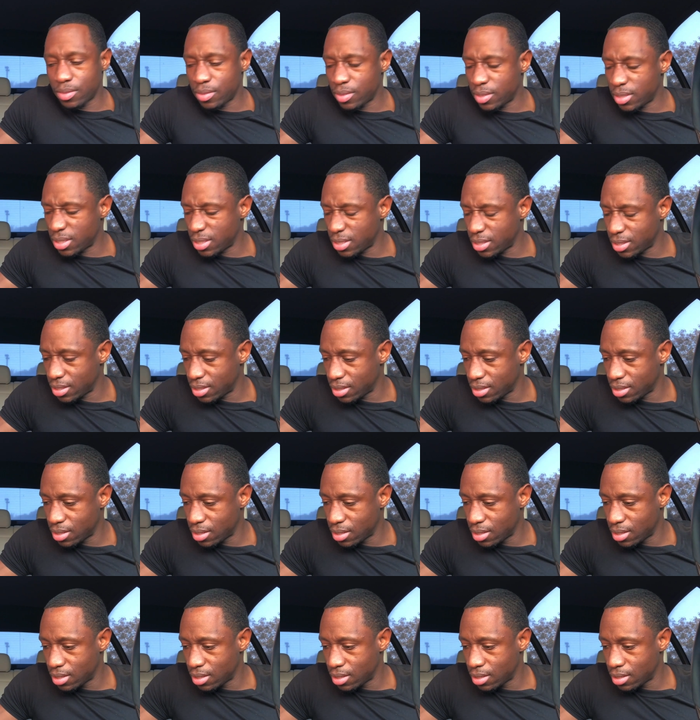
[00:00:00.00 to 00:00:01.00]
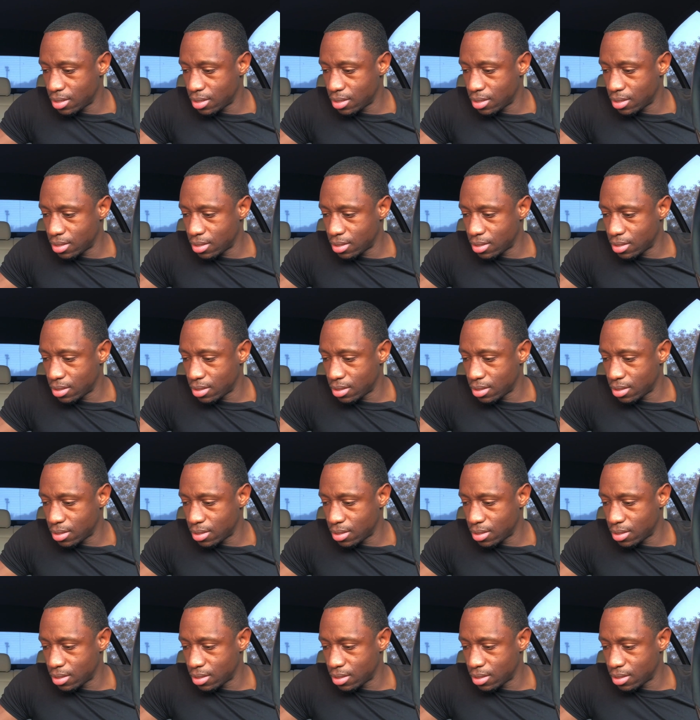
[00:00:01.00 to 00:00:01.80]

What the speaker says: Nothing is said.